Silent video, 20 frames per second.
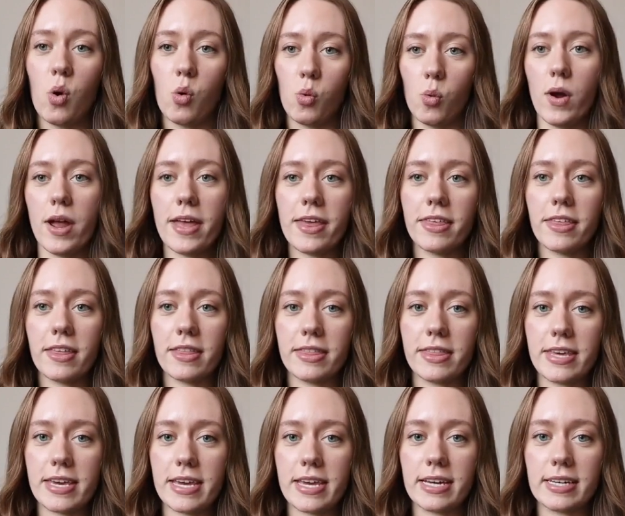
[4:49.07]
with
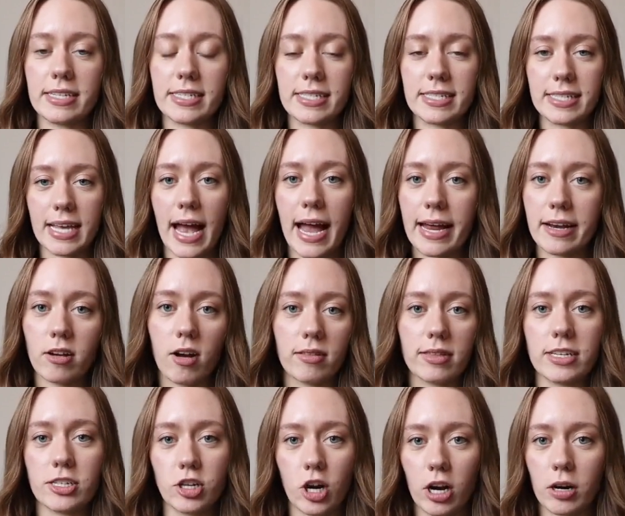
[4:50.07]
the design on
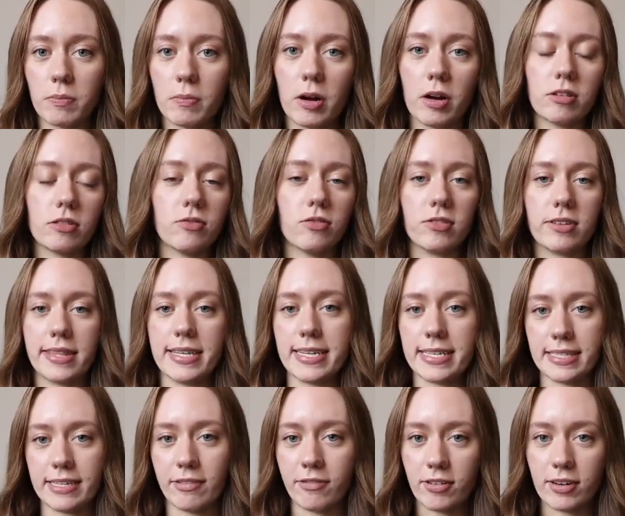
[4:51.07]
the dark modes for
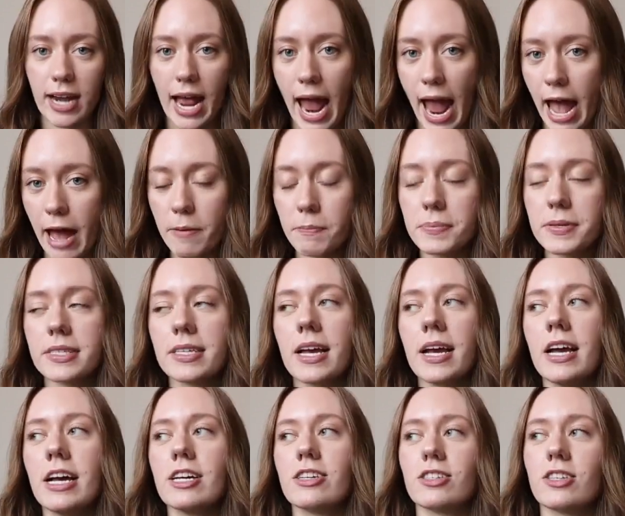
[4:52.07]
these different apps.
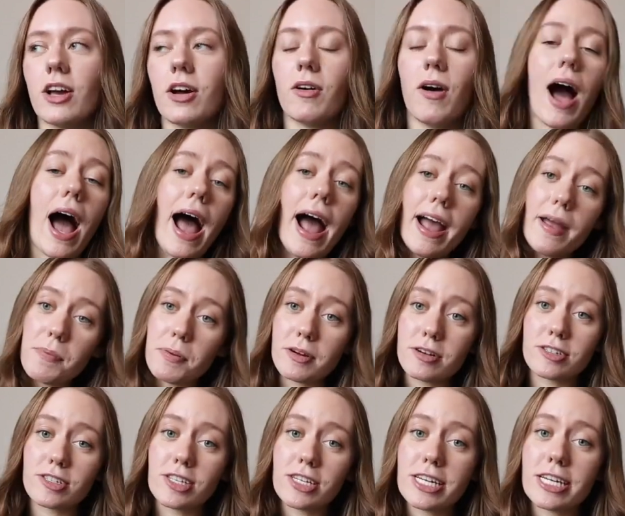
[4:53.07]
So I
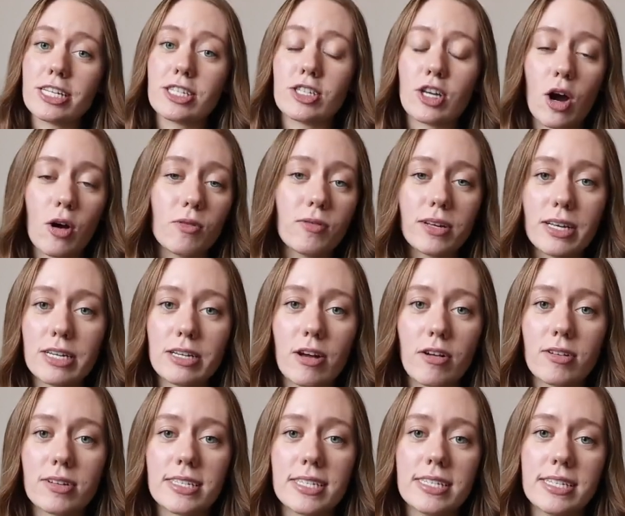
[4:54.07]
personally don't really
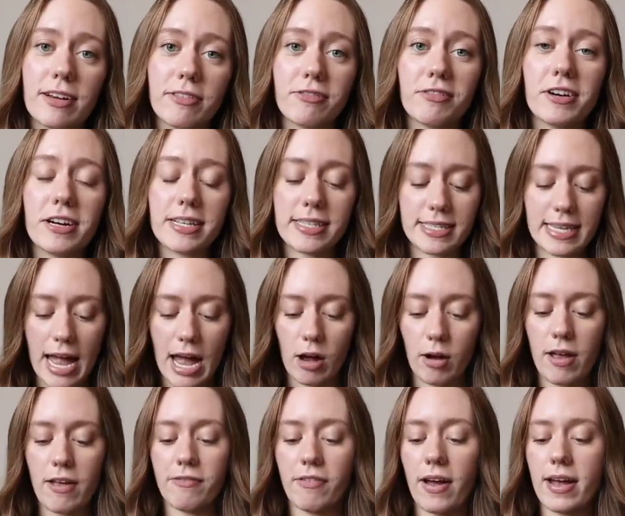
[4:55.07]
notice a difference. Now,
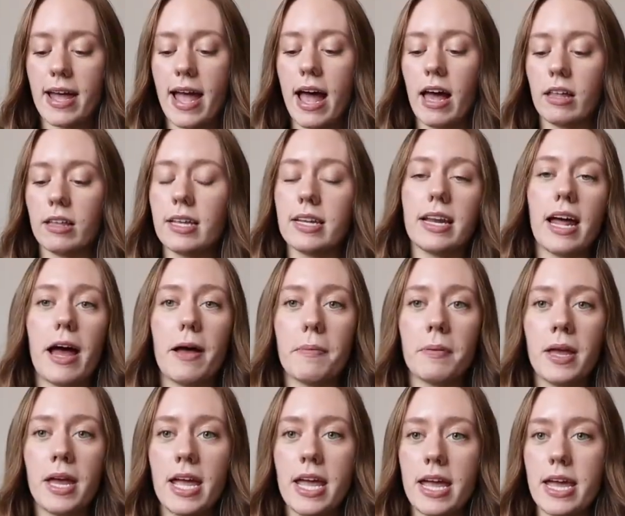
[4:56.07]
if I held it up
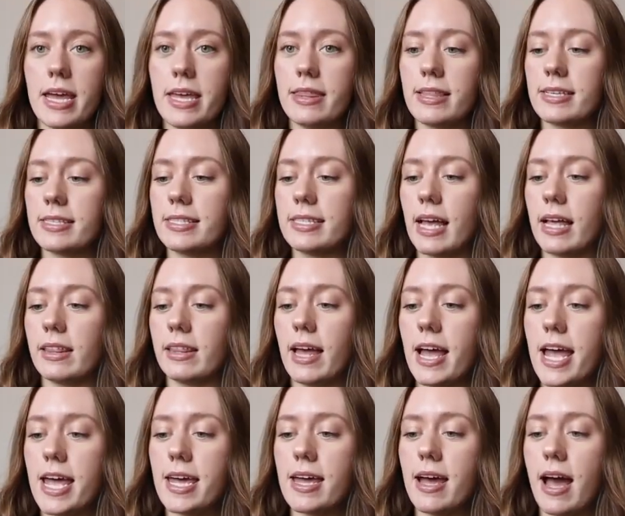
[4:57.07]
in the
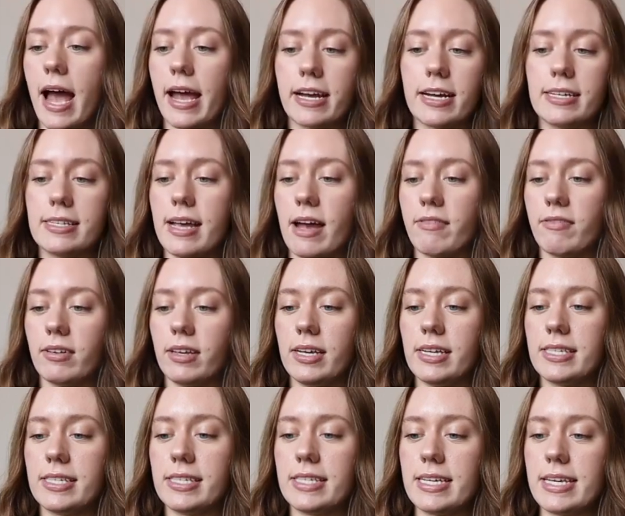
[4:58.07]
sunlight, I could definitely
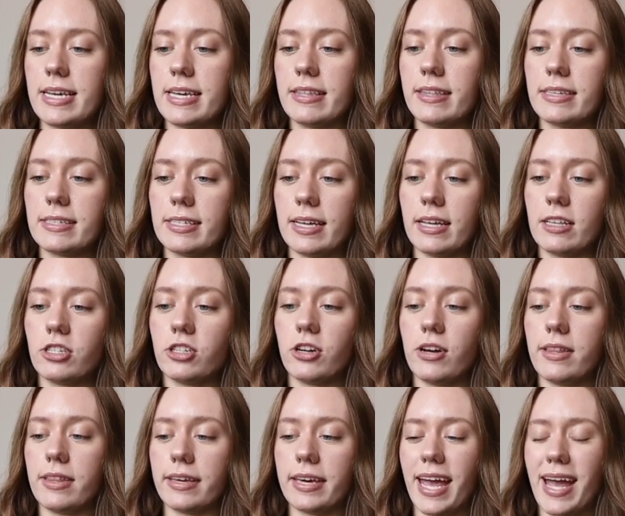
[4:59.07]
see the sensor
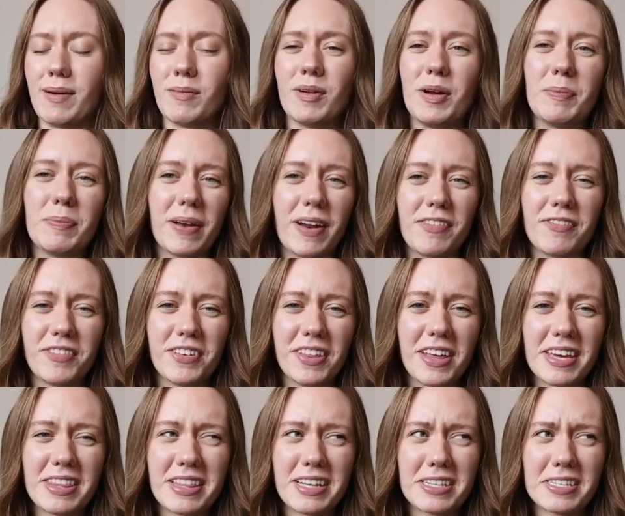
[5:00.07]
in the camera, but I feel
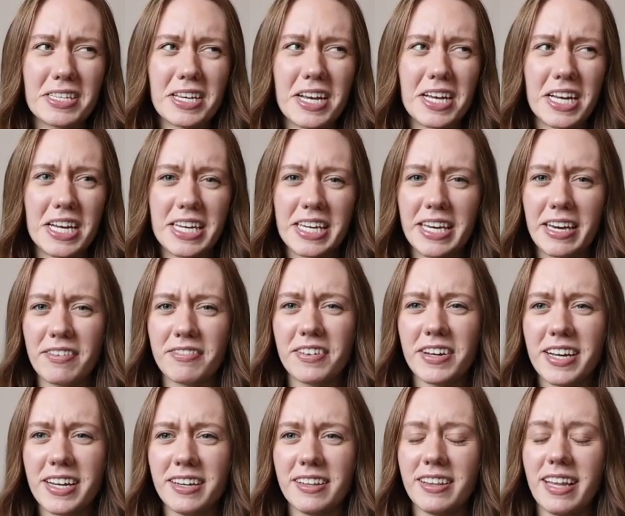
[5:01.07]
like that's like a
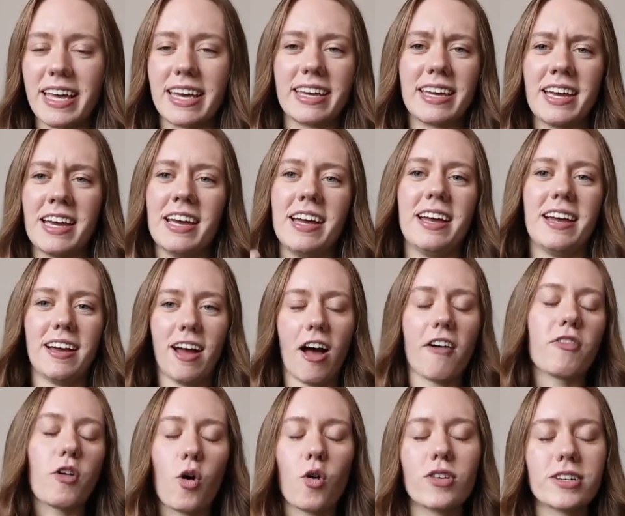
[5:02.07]
given. Like,
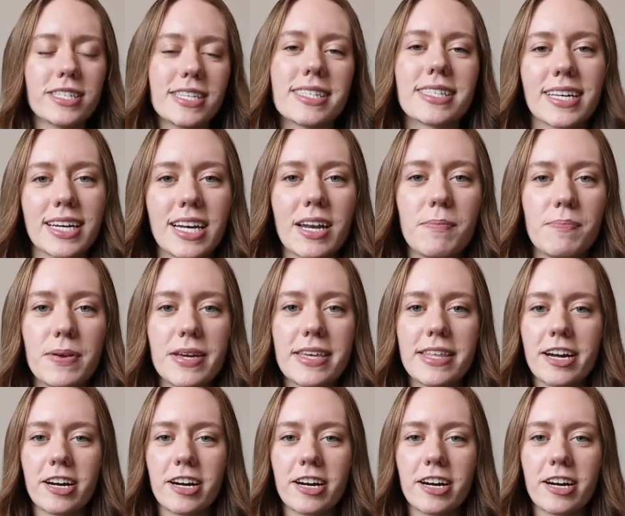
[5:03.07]
of course it's gonna be